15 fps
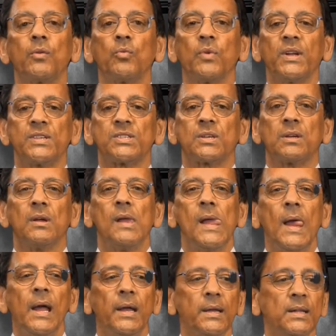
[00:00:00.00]
risk.
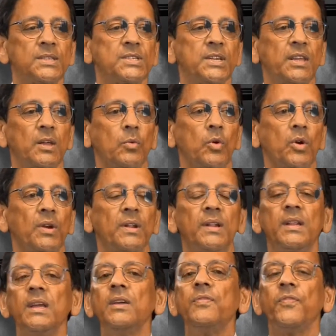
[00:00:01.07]
You'll see the word
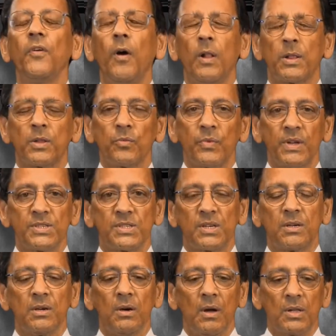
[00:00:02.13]
default
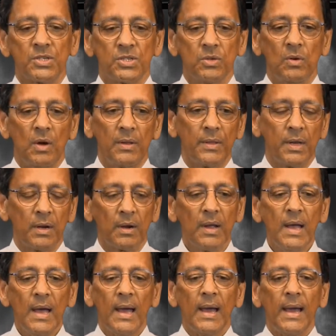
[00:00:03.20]
risk also on there.
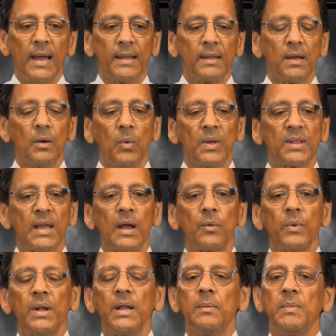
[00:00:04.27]
And what that
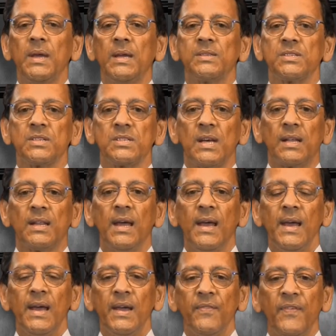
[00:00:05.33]
really means is that
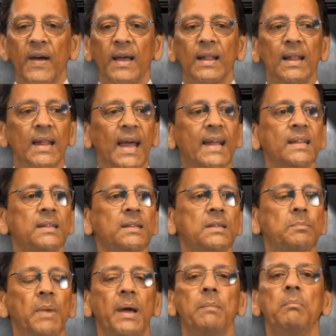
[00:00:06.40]
if I
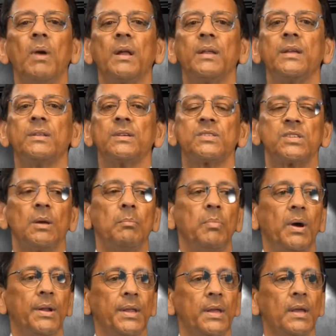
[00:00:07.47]
lend my money to
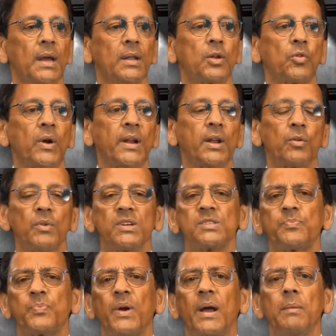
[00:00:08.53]
somebody, and credit
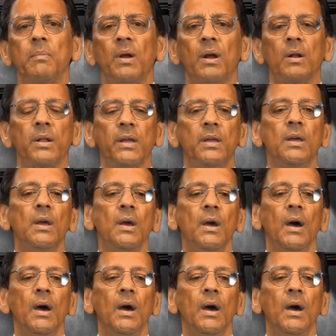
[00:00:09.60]
risk primarily